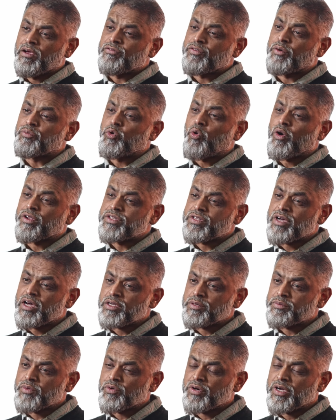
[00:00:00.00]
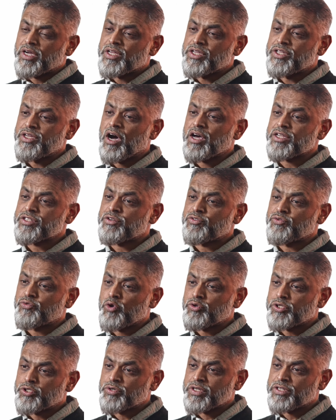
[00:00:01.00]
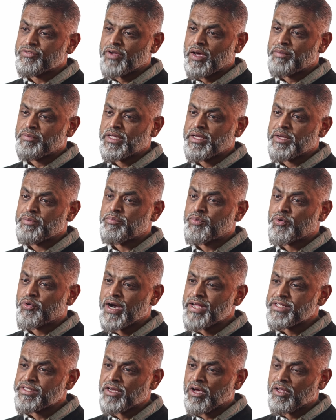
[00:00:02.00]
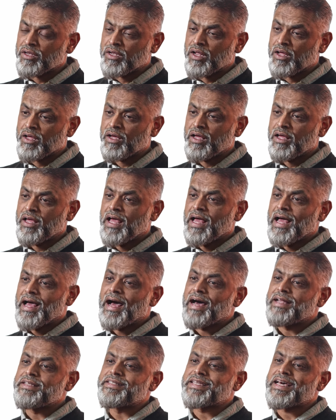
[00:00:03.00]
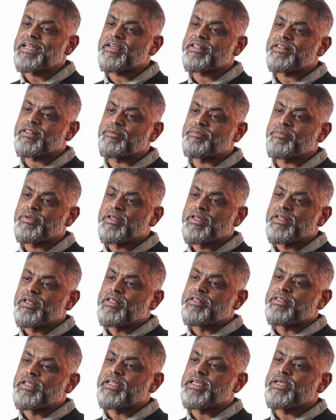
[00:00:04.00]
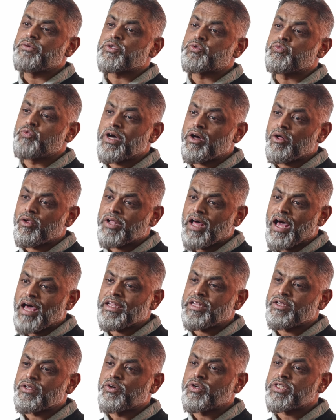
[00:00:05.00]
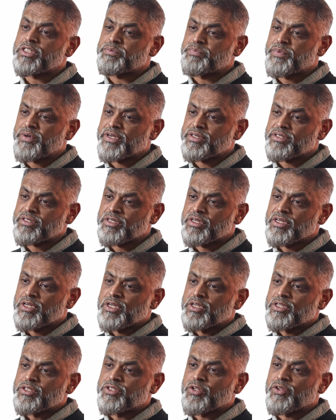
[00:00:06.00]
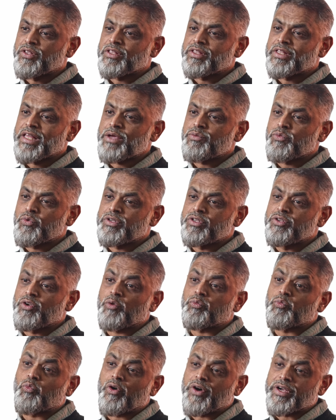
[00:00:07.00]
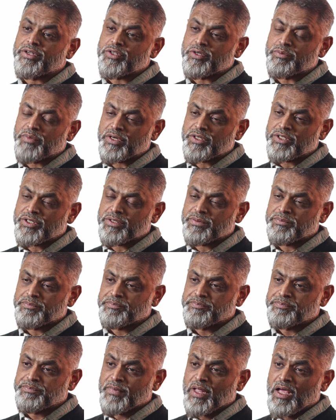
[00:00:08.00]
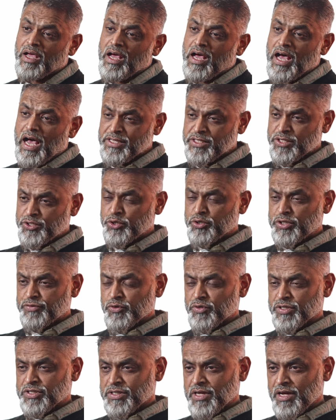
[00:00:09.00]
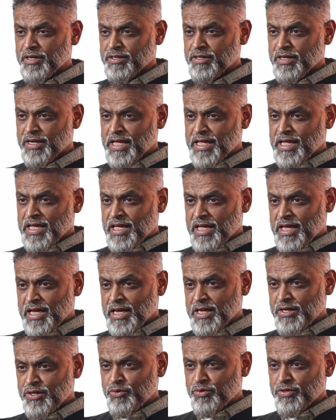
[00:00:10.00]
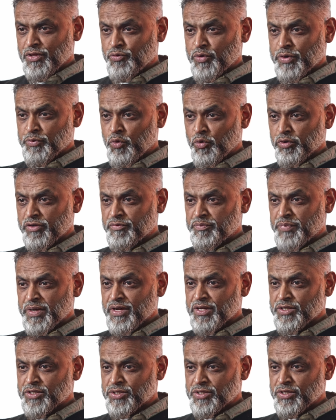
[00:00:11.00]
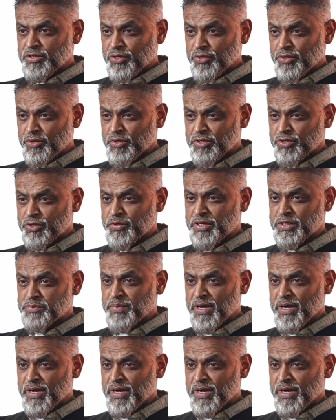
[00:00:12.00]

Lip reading: From Guantanamo, Yasser wrote to his family praising Allah and telling them that he was well and in good spirits so that they would not worry too much. As a dutiful son, he knew the reward of being good to his